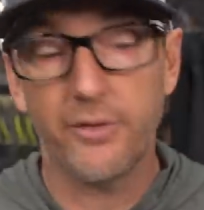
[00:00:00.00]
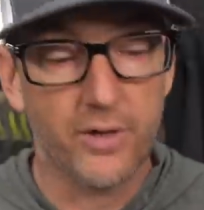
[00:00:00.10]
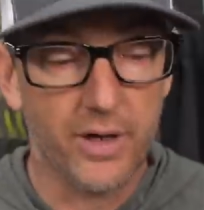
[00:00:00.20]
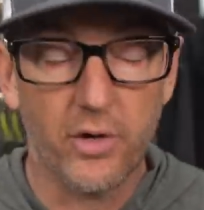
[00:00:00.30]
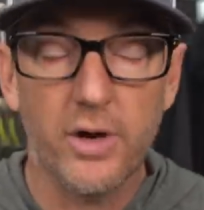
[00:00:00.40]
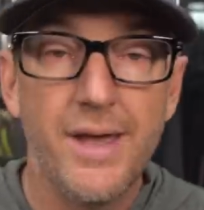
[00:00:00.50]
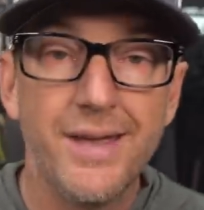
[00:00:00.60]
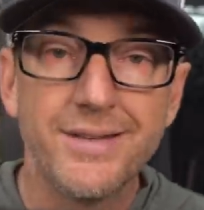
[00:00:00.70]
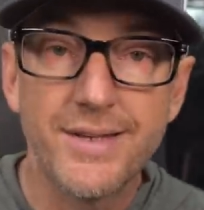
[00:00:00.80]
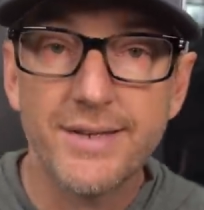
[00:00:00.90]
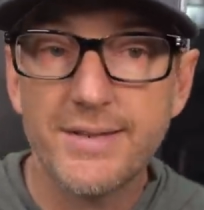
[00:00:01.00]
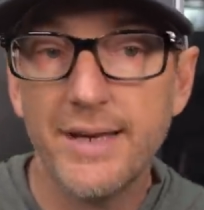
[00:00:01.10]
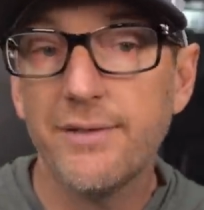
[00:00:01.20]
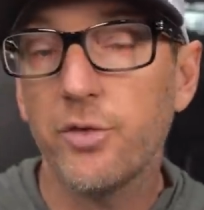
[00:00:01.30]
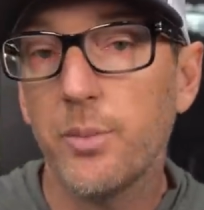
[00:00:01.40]
of cover.
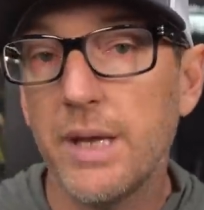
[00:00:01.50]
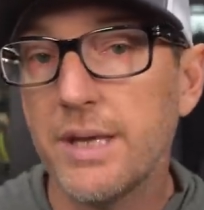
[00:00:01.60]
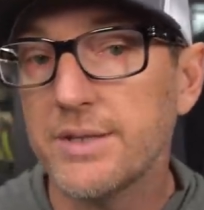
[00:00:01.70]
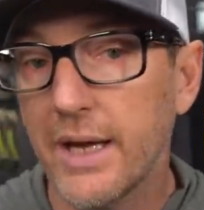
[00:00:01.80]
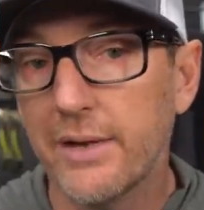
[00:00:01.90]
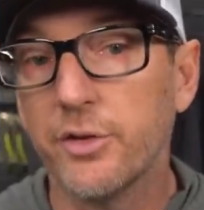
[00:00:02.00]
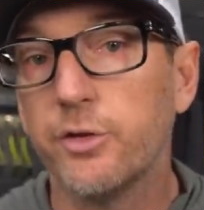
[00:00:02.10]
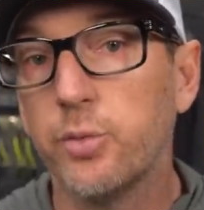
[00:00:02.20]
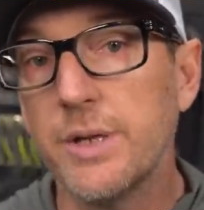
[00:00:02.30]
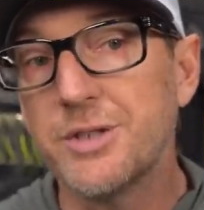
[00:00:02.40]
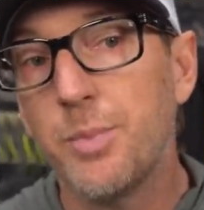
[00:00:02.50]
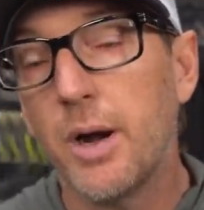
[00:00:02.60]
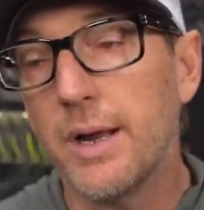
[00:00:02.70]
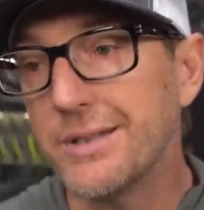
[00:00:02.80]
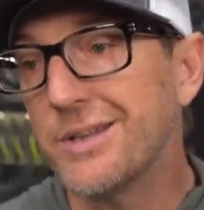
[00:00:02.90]
16 for me is kind of a sweet
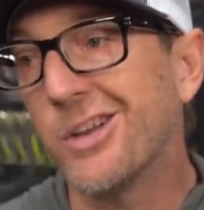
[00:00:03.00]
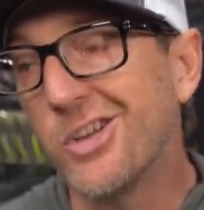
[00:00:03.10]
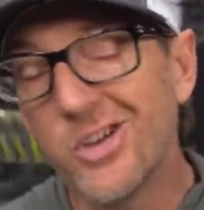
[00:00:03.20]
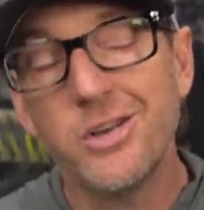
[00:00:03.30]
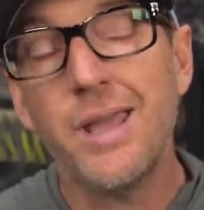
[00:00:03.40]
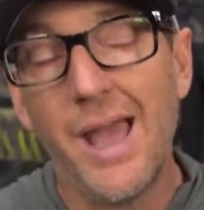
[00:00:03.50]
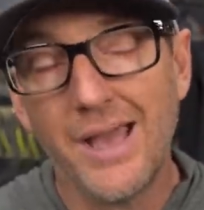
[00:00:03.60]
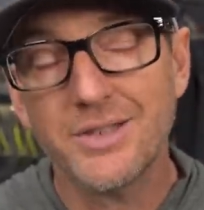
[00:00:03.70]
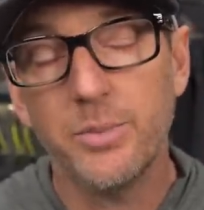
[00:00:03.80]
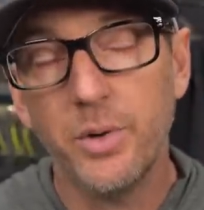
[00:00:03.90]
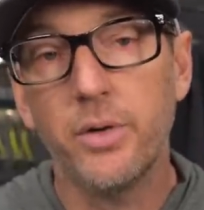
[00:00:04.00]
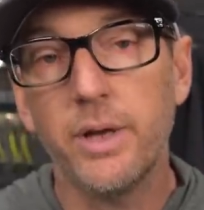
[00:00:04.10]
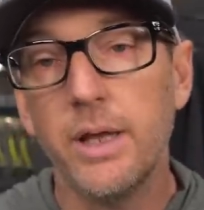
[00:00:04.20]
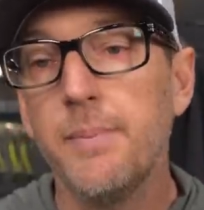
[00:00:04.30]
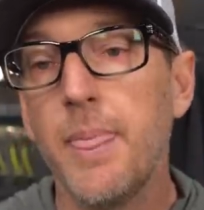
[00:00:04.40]
spot. It's got good
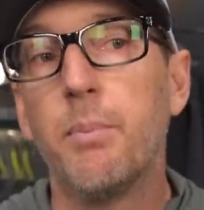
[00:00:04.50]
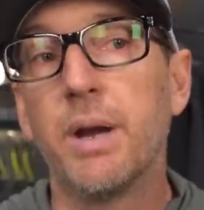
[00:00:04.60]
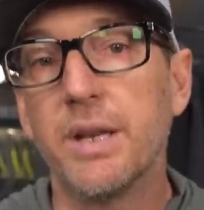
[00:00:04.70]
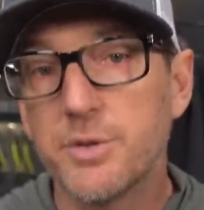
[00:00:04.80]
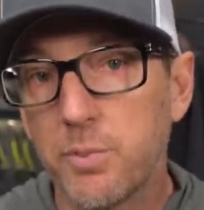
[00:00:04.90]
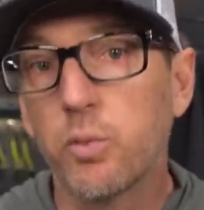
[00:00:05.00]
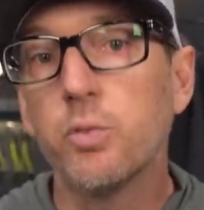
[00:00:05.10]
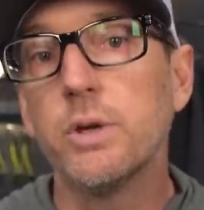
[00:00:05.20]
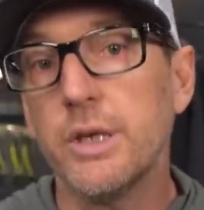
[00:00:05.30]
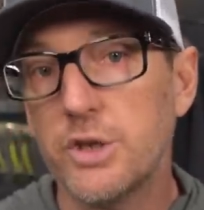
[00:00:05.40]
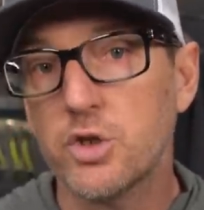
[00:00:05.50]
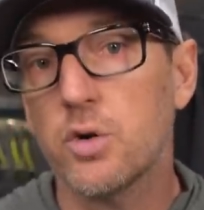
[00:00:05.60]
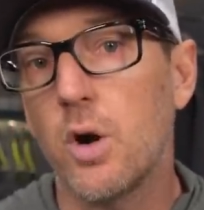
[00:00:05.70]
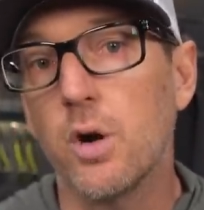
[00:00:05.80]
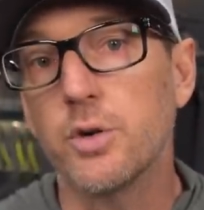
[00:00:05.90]
castability, but it's really
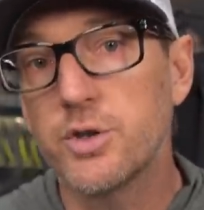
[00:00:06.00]
strong.